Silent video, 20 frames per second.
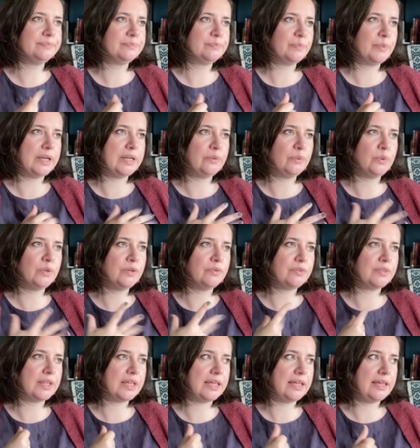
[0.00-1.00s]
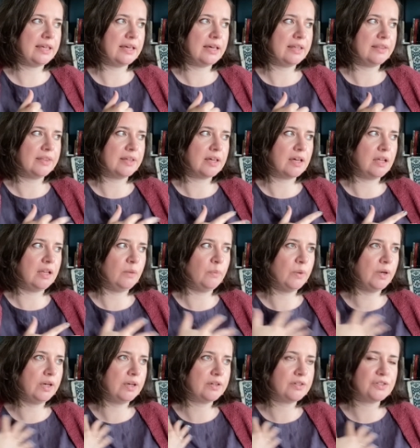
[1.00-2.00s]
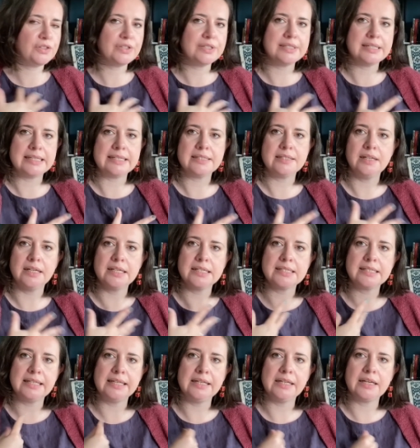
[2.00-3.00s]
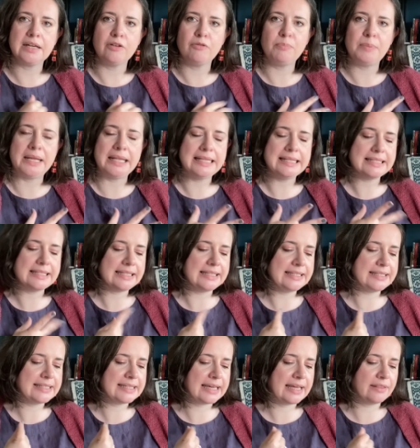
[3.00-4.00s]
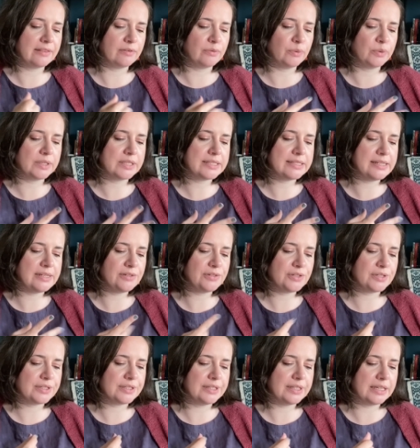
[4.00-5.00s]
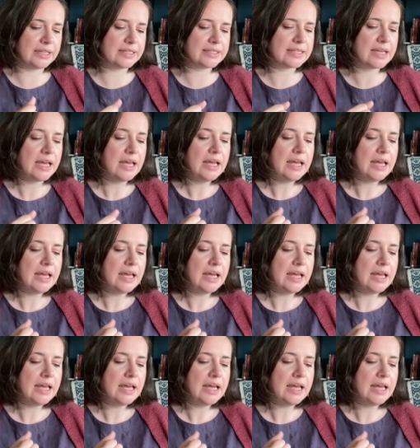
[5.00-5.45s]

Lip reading: when all of the colour work just sits nicely and it kind of blends in together, all the stitches and things.